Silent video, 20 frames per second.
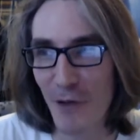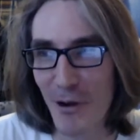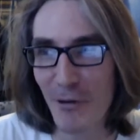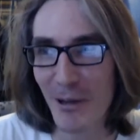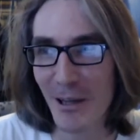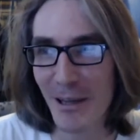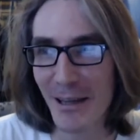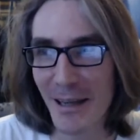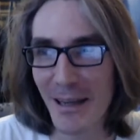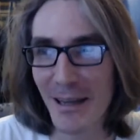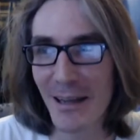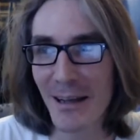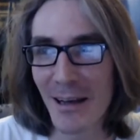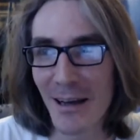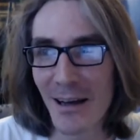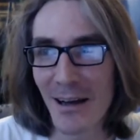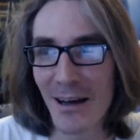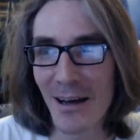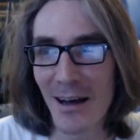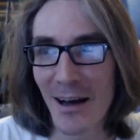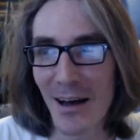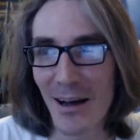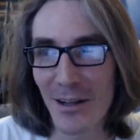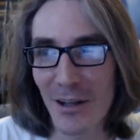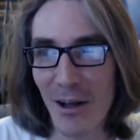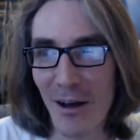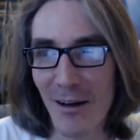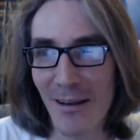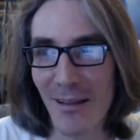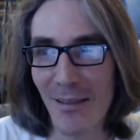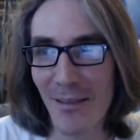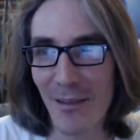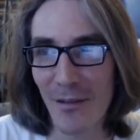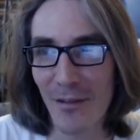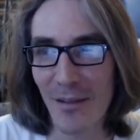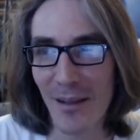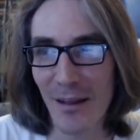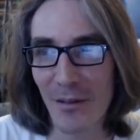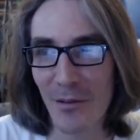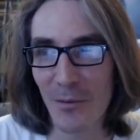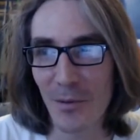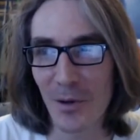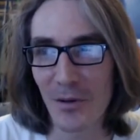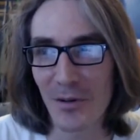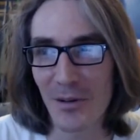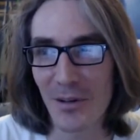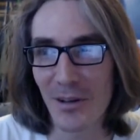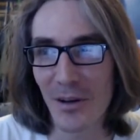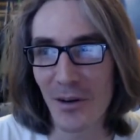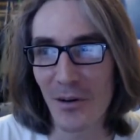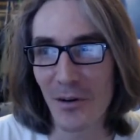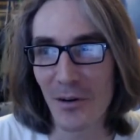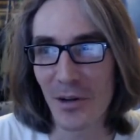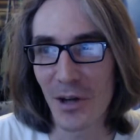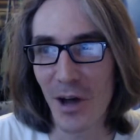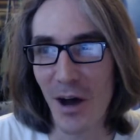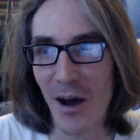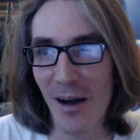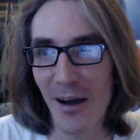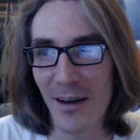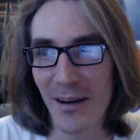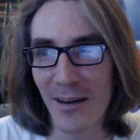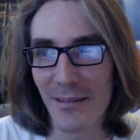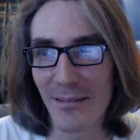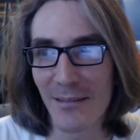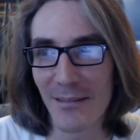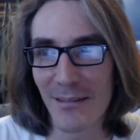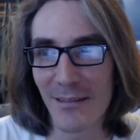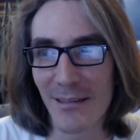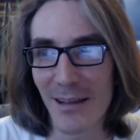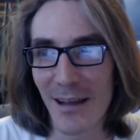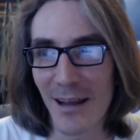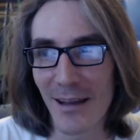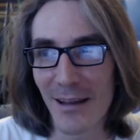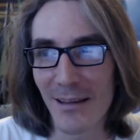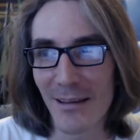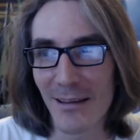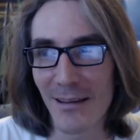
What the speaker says: frequently. A lot of these things about God and